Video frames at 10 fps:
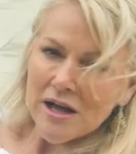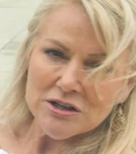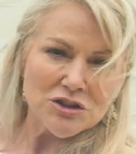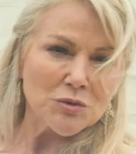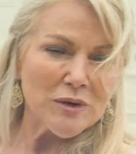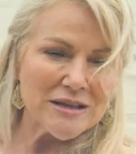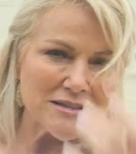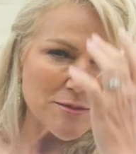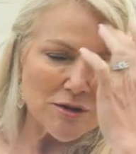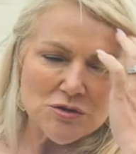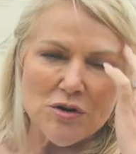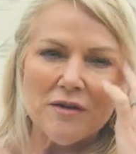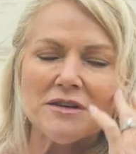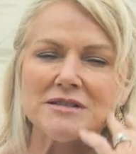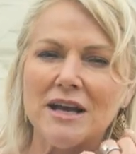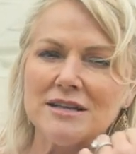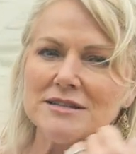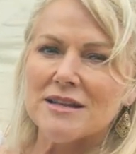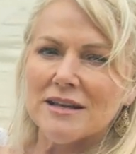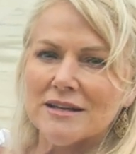actually read some of those traffic signs
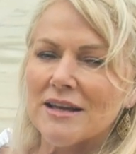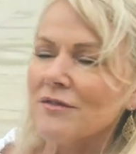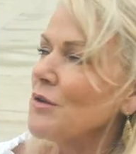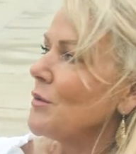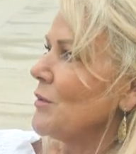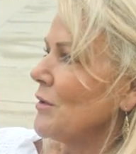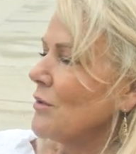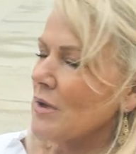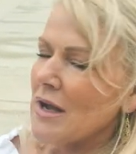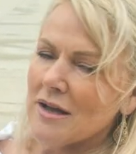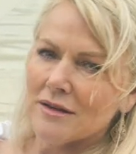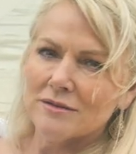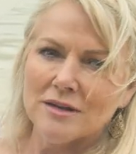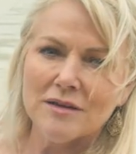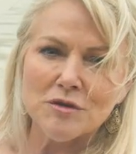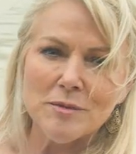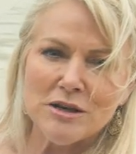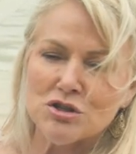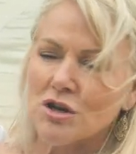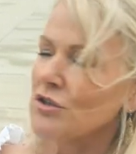and then give you
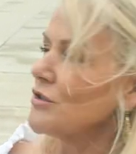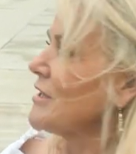information on your